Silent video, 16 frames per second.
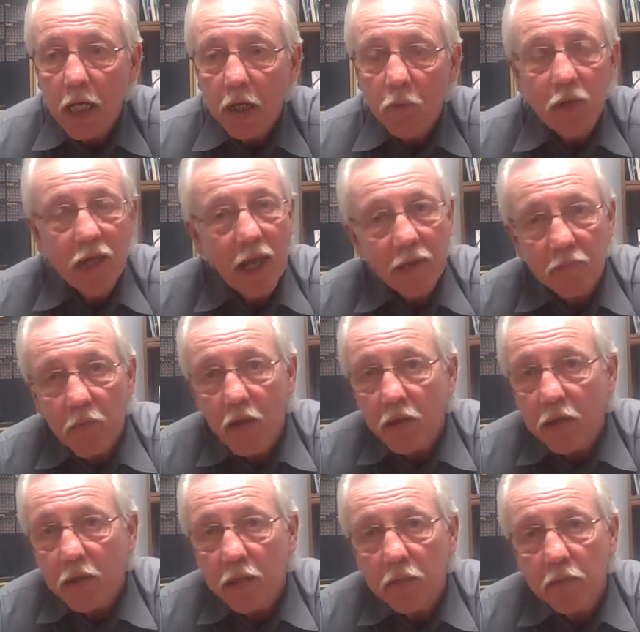We hadn't
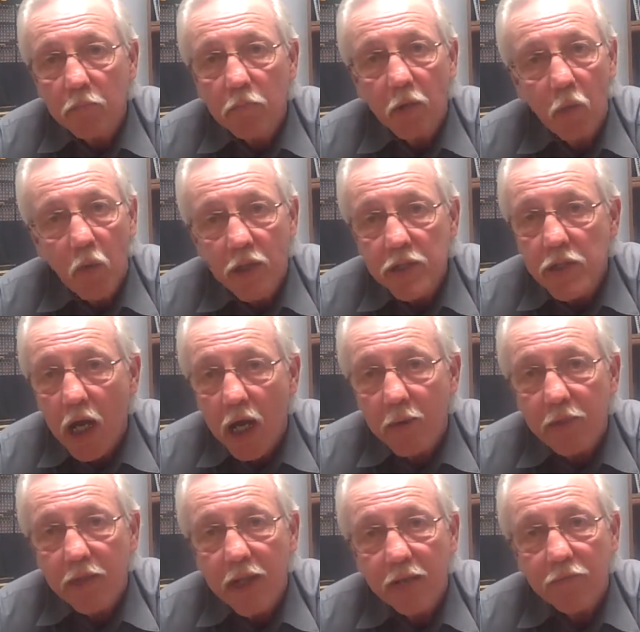marketed but one time
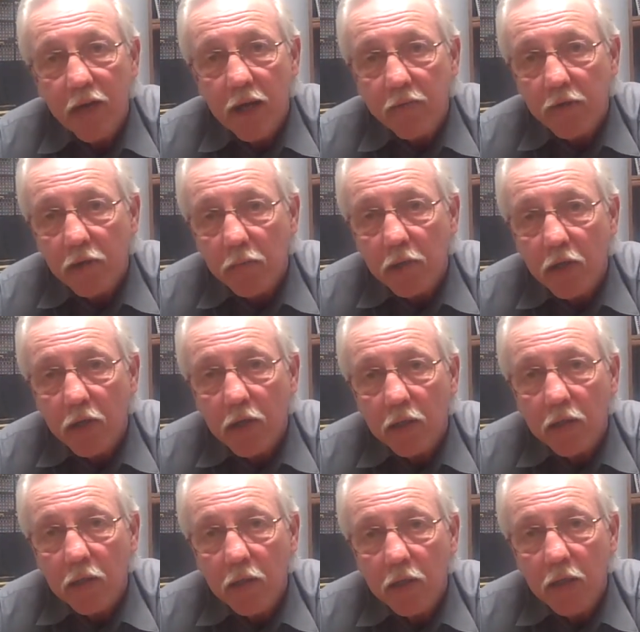in that 5-year period,
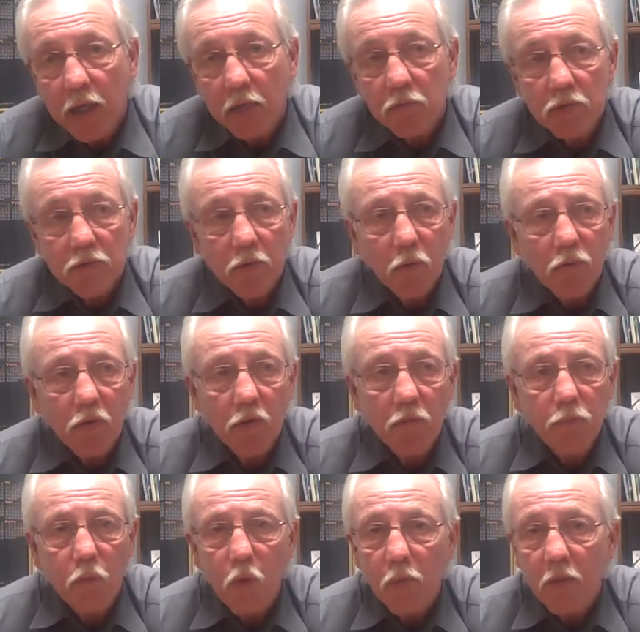and it was over a
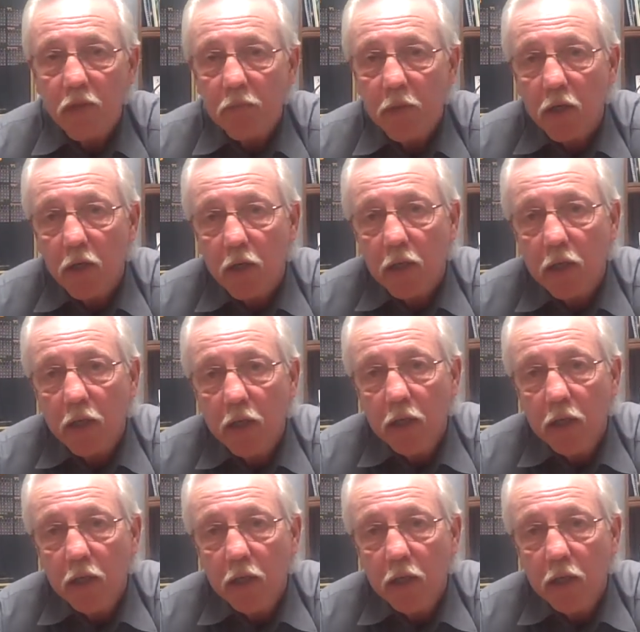4-month period.